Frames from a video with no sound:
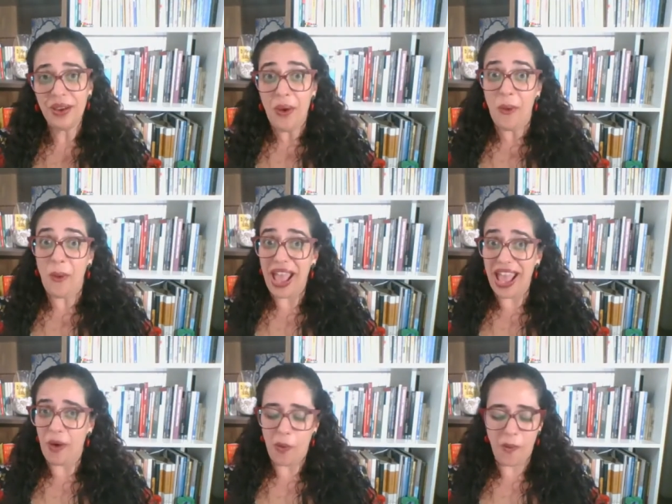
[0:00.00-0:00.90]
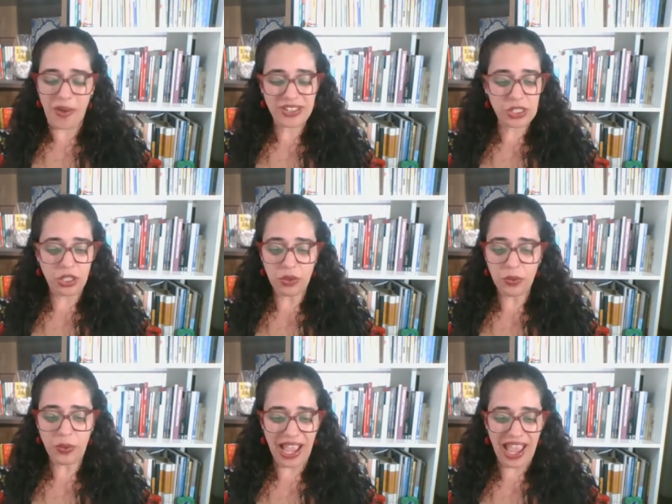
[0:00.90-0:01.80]
Well,
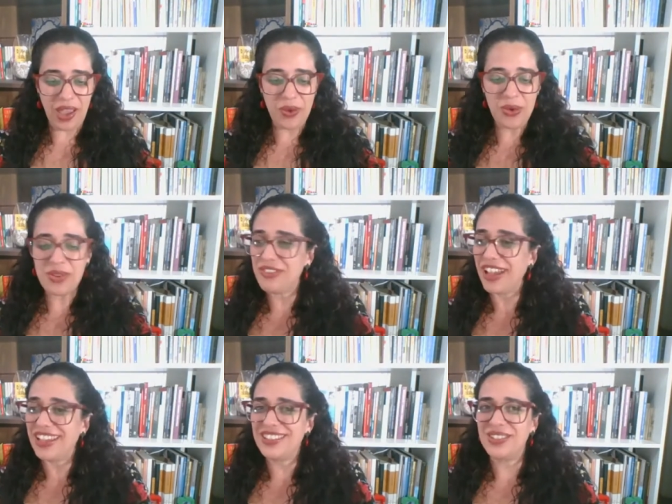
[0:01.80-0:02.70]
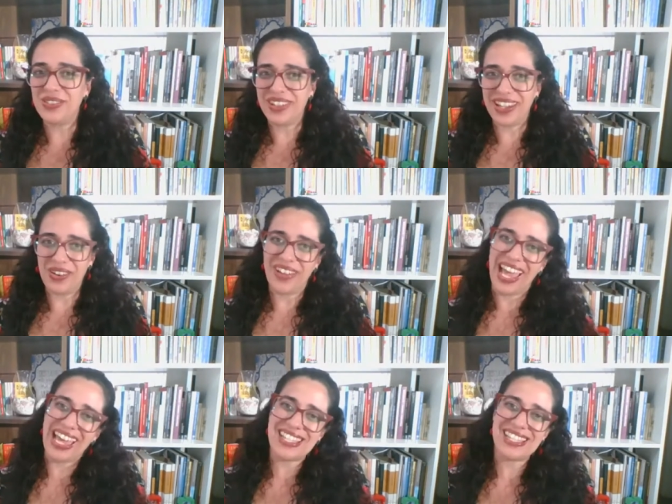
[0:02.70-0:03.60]
so I will invite
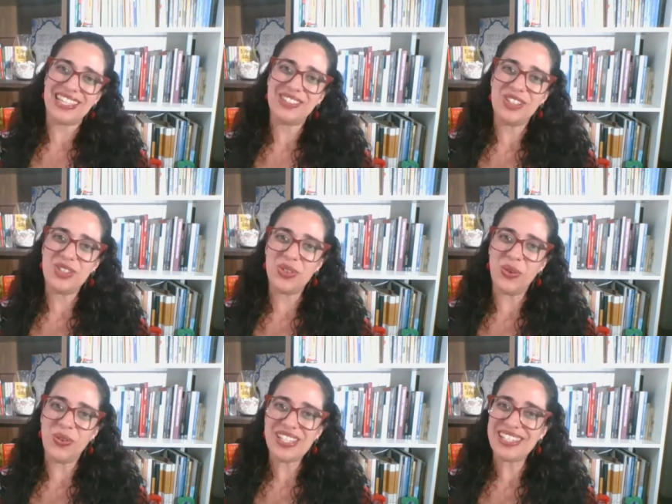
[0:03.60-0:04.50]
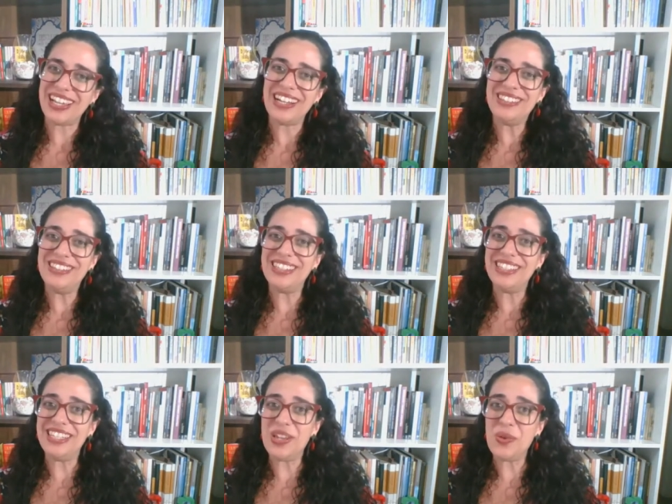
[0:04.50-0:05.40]
Rhaisa to start the
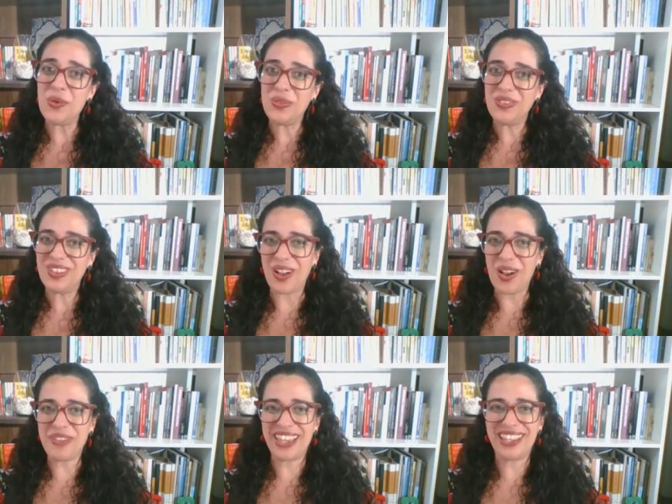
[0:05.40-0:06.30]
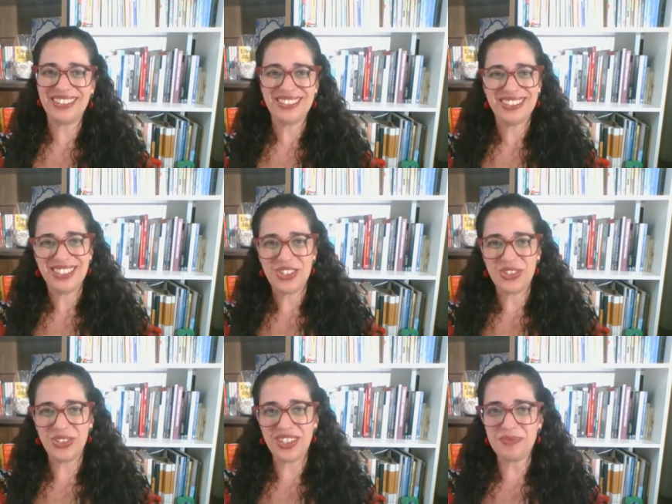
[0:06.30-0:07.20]
new topic.
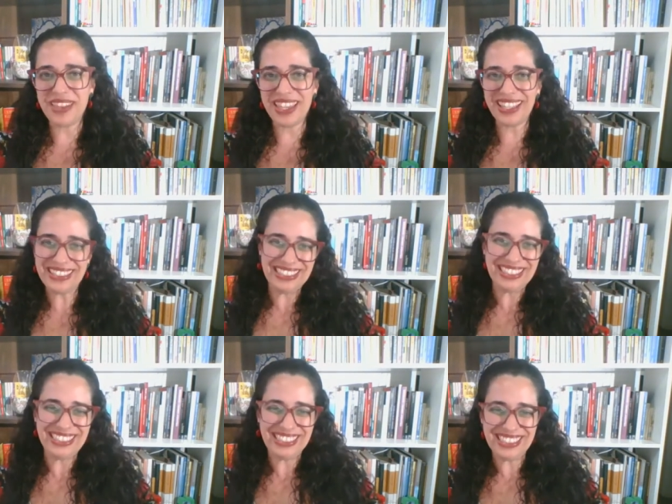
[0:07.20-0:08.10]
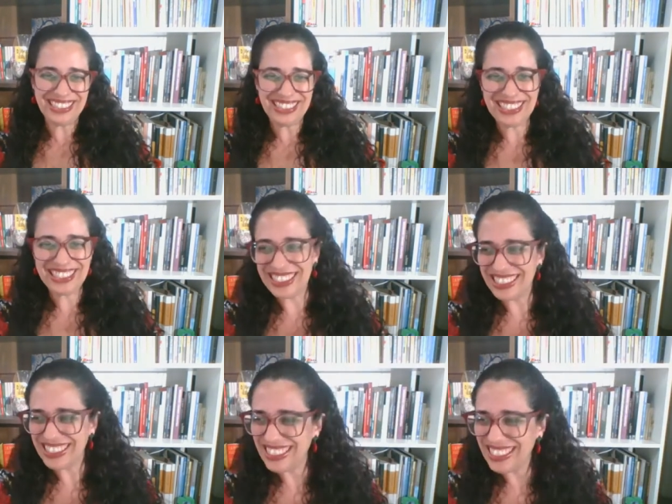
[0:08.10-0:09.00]
Should it be? Yeah, so